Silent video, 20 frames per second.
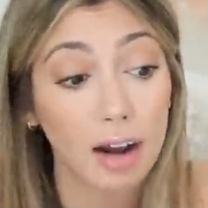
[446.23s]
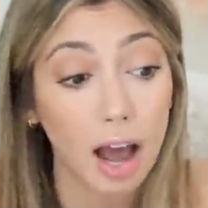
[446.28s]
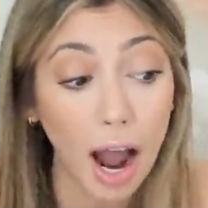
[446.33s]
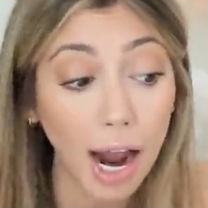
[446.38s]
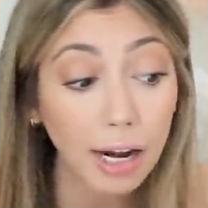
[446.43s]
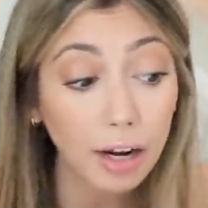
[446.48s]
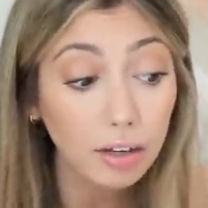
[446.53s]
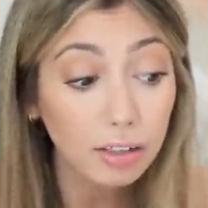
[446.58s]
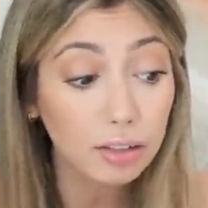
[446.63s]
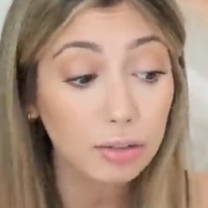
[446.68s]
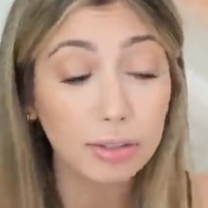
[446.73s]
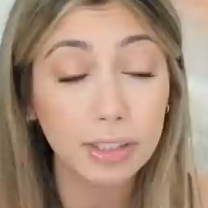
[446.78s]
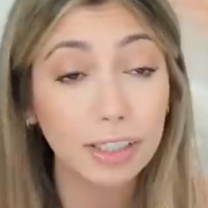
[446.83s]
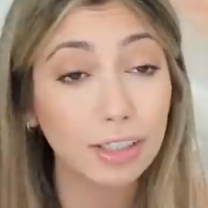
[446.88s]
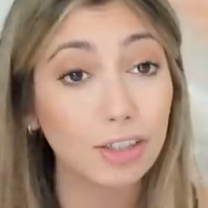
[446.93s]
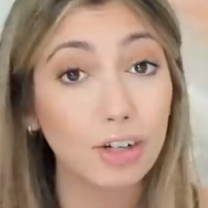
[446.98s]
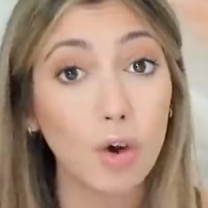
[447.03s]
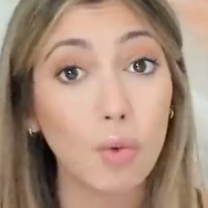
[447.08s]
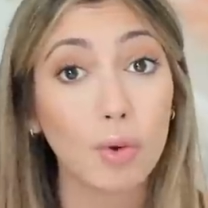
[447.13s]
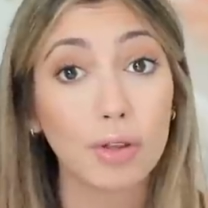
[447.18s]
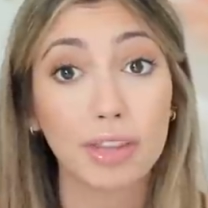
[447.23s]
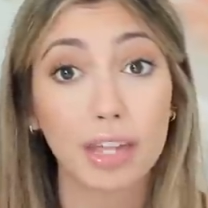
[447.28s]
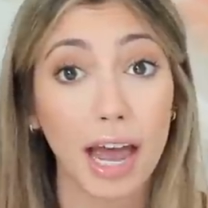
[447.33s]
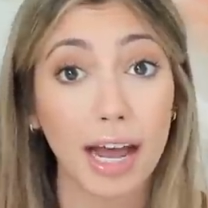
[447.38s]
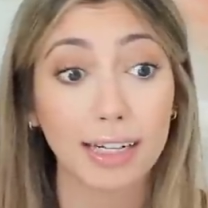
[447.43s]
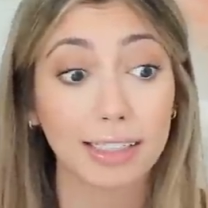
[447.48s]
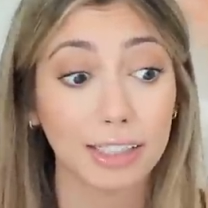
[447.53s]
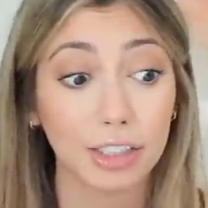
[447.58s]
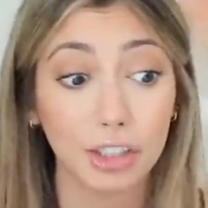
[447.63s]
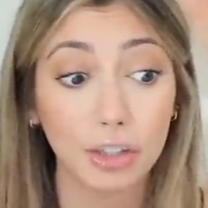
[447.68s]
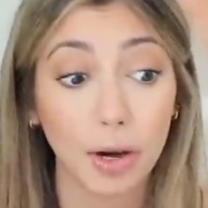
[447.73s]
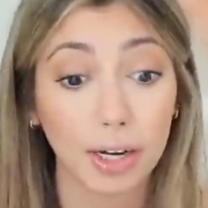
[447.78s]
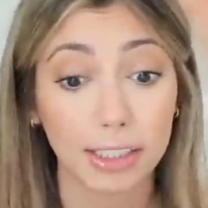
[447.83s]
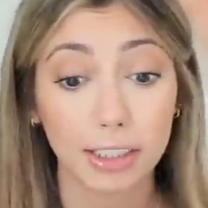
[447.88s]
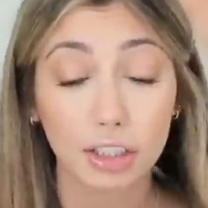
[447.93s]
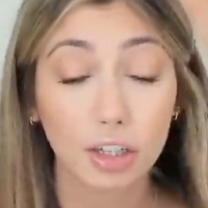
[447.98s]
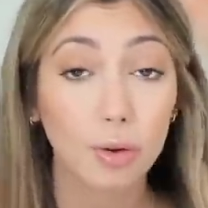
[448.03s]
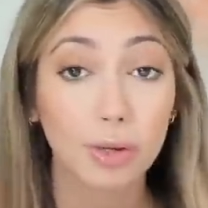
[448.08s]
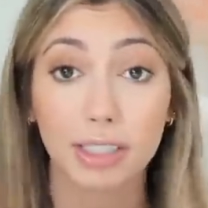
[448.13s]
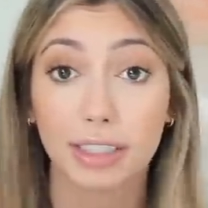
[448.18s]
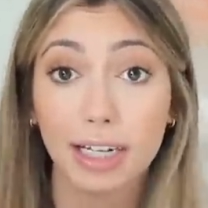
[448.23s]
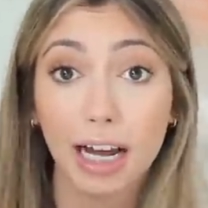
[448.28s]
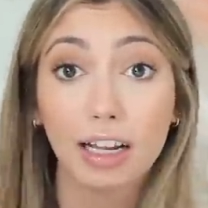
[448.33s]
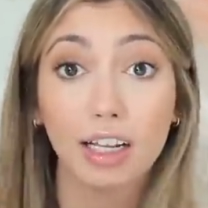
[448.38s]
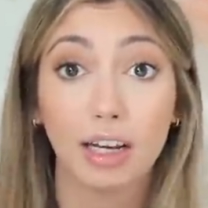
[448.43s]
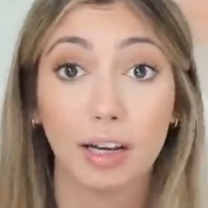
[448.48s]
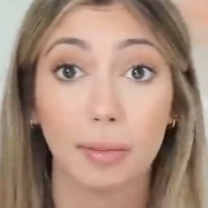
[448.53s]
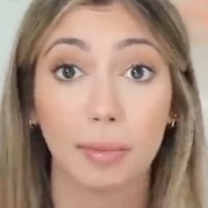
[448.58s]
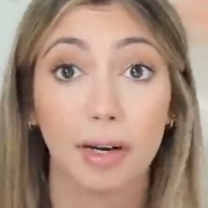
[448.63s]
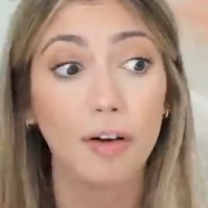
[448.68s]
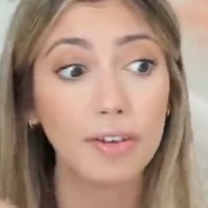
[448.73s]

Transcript: And I also didn't know what the heck to do. I didn't know what to tell him.